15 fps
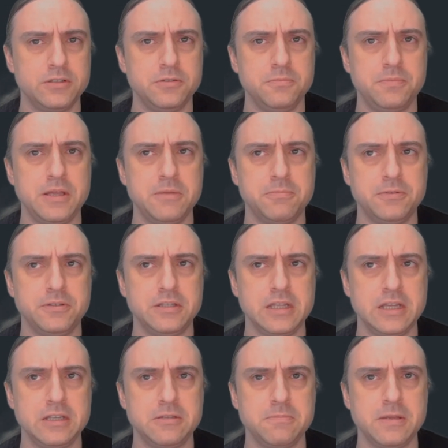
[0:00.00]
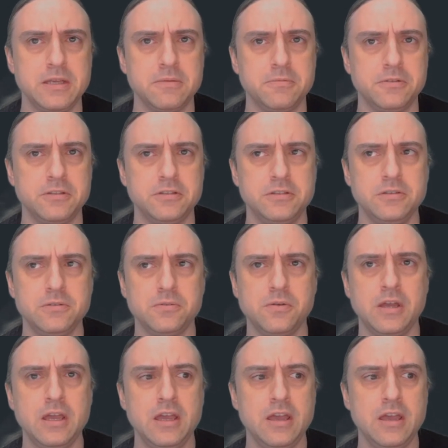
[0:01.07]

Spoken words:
do people need to be able to do,